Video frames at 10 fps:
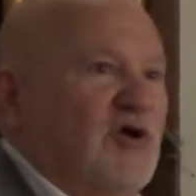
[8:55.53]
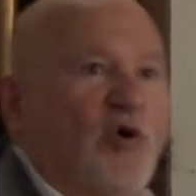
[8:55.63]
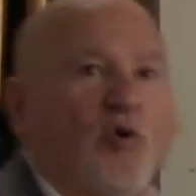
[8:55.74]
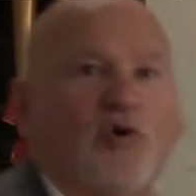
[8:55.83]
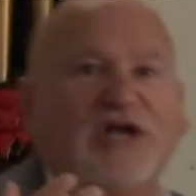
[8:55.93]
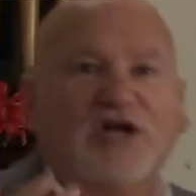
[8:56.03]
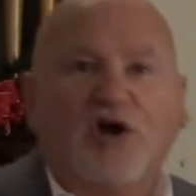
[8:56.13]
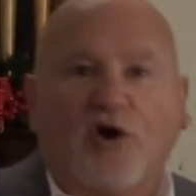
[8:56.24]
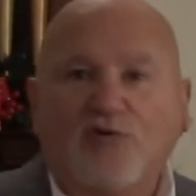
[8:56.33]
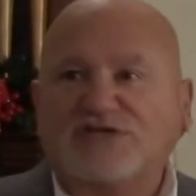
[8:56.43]
who can
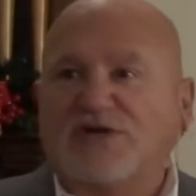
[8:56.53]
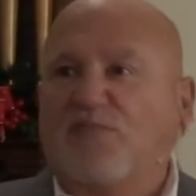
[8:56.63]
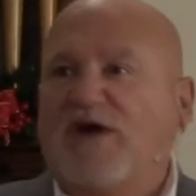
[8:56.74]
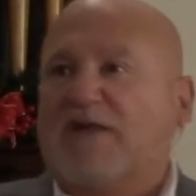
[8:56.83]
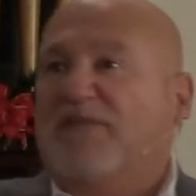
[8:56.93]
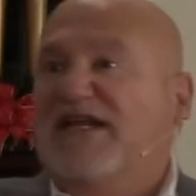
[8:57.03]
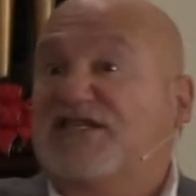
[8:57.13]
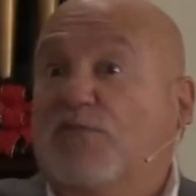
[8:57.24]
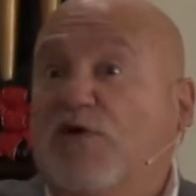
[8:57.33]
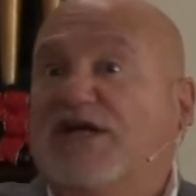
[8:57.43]
go somewhere, meet
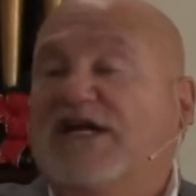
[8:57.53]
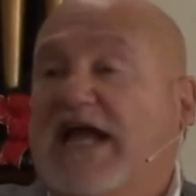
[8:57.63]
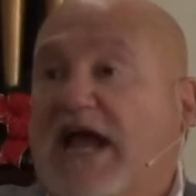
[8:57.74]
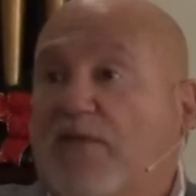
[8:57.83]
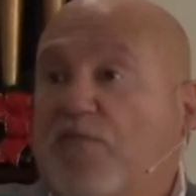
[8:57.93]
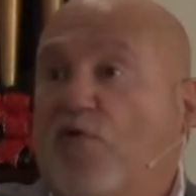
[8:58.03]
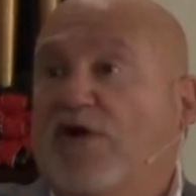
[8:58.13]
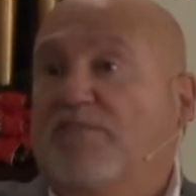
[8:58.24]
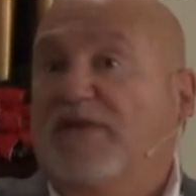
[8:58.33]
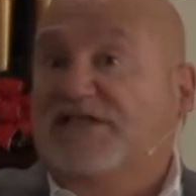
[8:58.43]
someone in the airport,
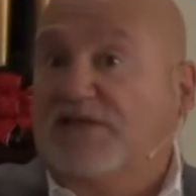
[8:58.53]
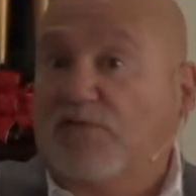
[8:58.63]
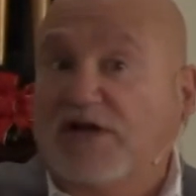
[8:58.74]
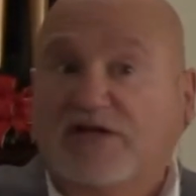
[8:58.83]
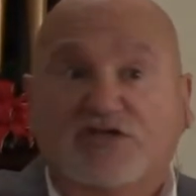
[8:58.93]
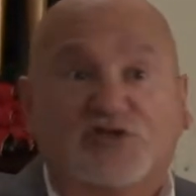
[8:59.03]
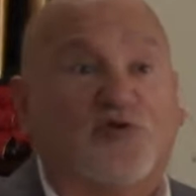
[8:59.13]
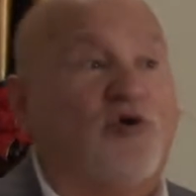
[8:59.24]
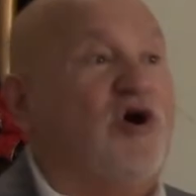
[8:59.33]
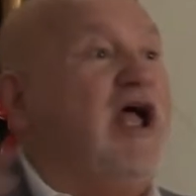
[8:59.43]
or meet someone in the
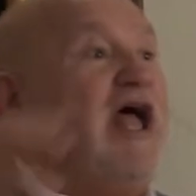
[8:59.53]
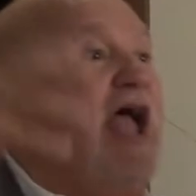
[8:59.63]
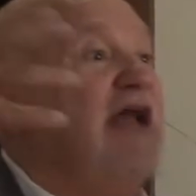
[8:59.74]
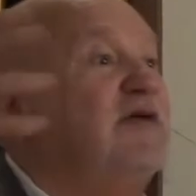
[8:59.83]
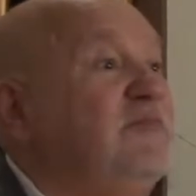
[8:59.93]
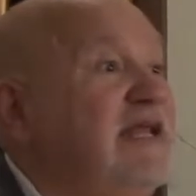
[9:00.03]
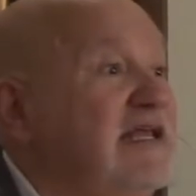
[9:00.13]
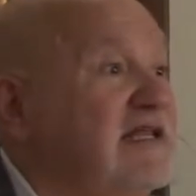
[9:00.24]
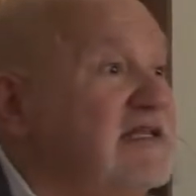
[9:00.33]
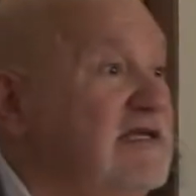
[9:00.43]
store, and
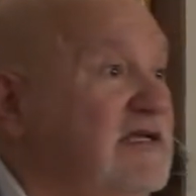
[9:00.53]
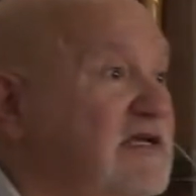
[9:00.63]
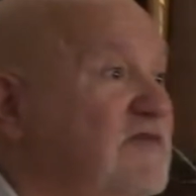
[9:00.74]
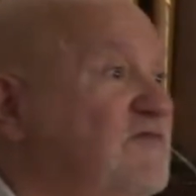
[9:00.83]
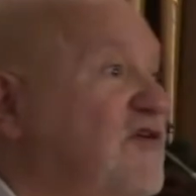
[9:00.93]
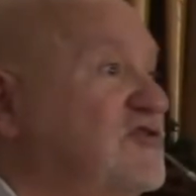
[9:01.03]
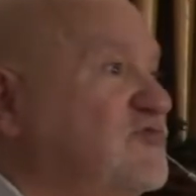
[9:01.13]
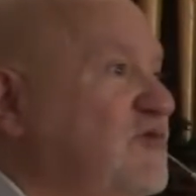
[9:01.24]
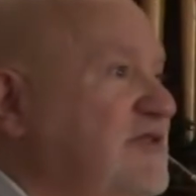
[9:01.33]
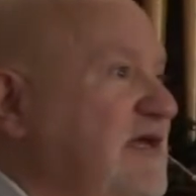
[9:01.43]
immediately converse
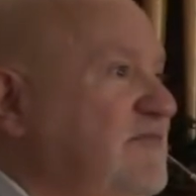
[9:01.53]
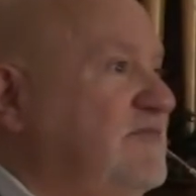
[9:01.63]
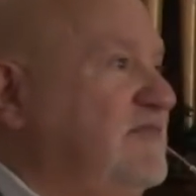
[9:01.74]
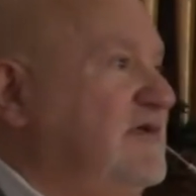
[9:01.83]
with them.